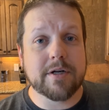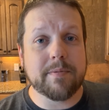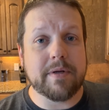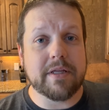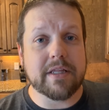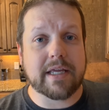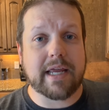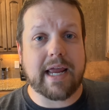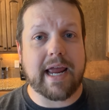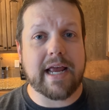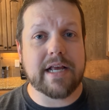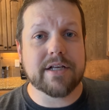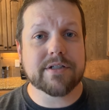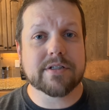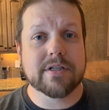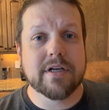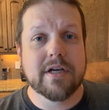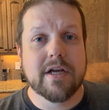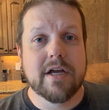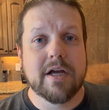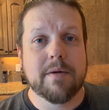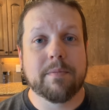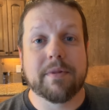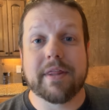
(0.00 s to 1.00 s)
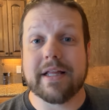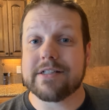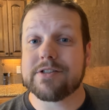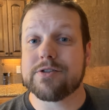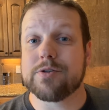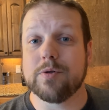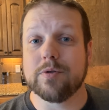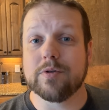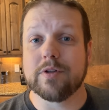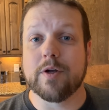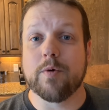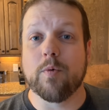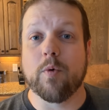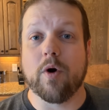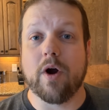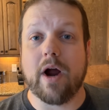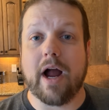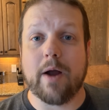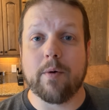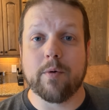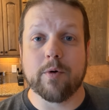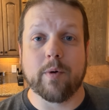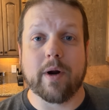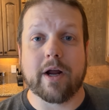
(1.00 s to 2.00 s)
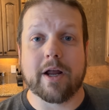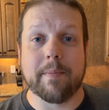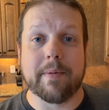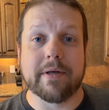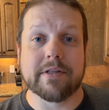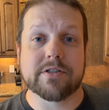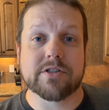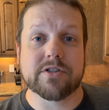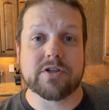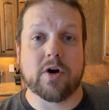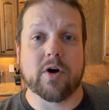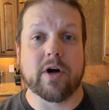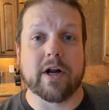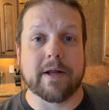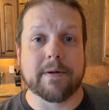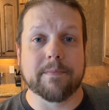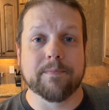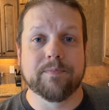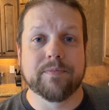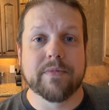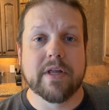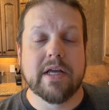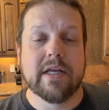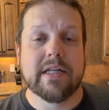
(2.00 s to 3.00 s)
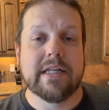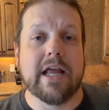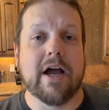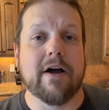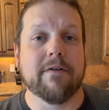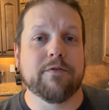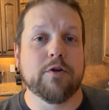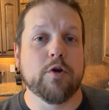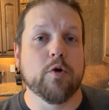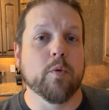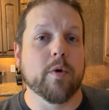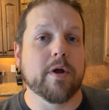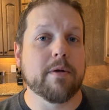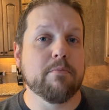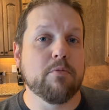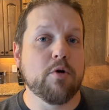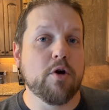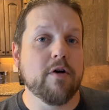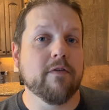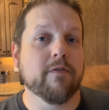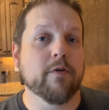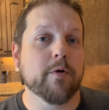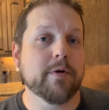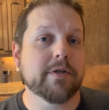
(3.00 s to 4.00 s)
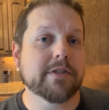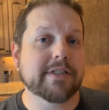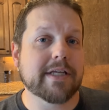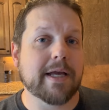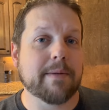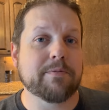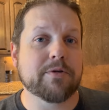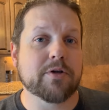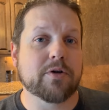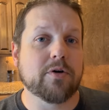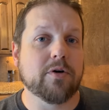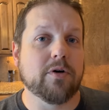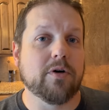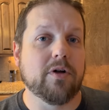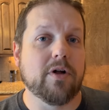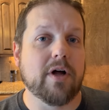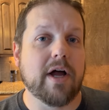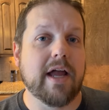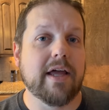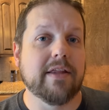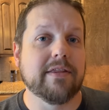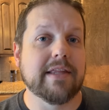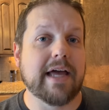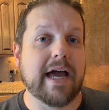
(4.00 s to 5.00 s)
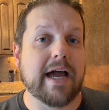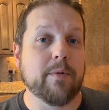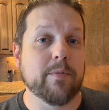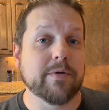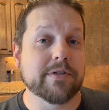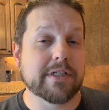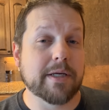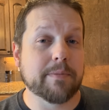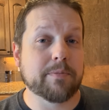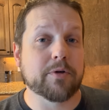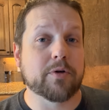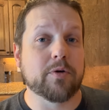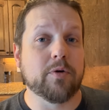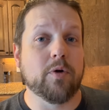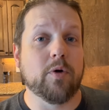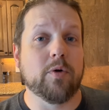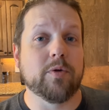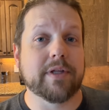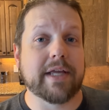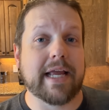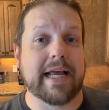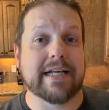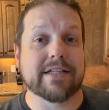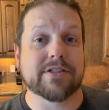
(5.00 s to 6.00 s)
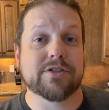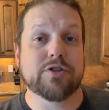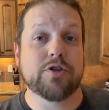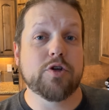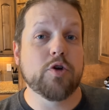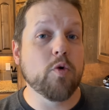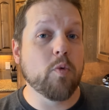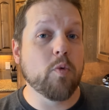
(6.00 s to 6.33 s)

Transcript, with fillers: to be the case, but that's certainly where I would recommend starting. Now, if you remove a receptacle and that receptacle only has two